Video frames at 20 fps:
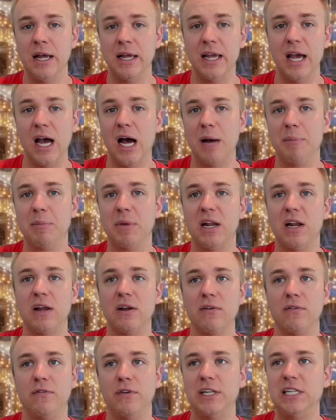yeah, I'm
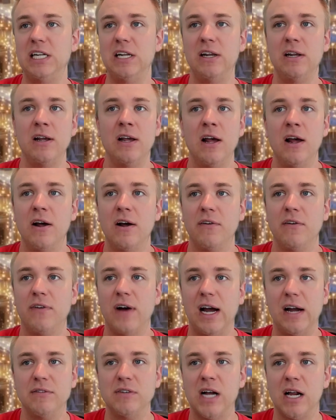getting
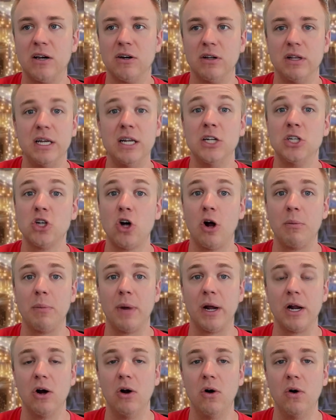$55 leads on
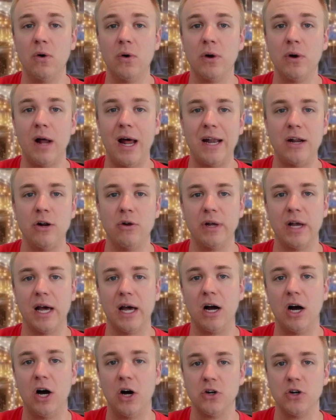my own, and he only
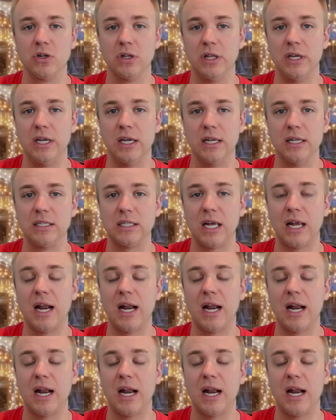got 100 leads.